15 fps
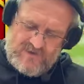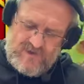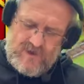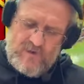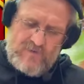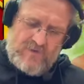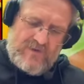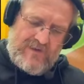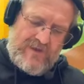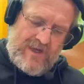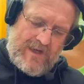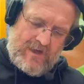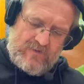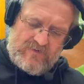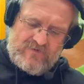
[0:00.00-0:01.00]
totally
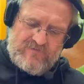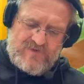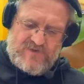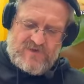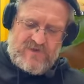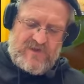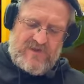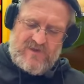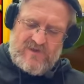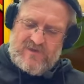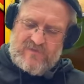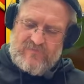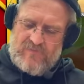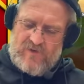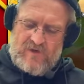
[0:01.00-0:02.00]
out of
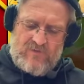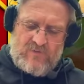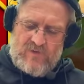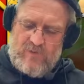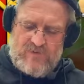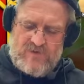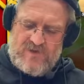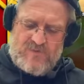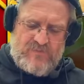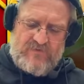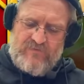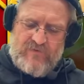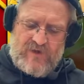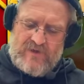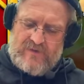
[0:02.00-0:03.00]
season. I thought it would just be
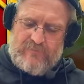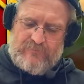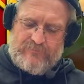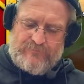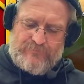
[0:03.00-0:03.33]
funny.